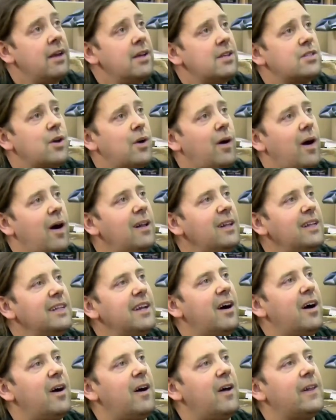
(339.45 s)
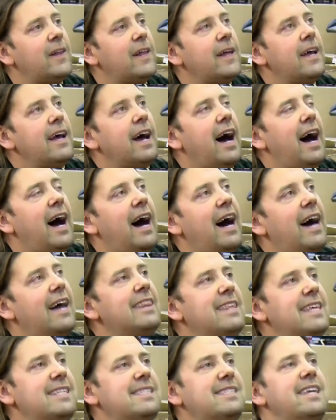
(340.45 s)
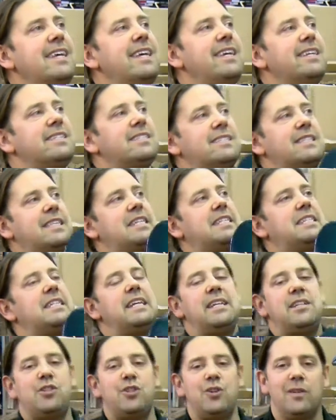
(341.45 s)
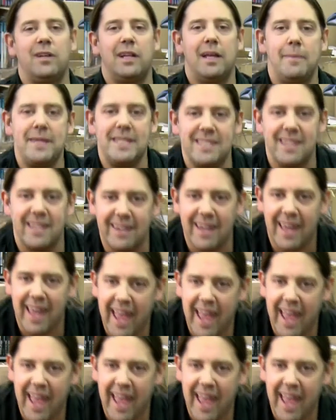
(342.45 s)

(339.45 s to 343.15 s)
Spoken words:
So all in all, this is the T2 Limited,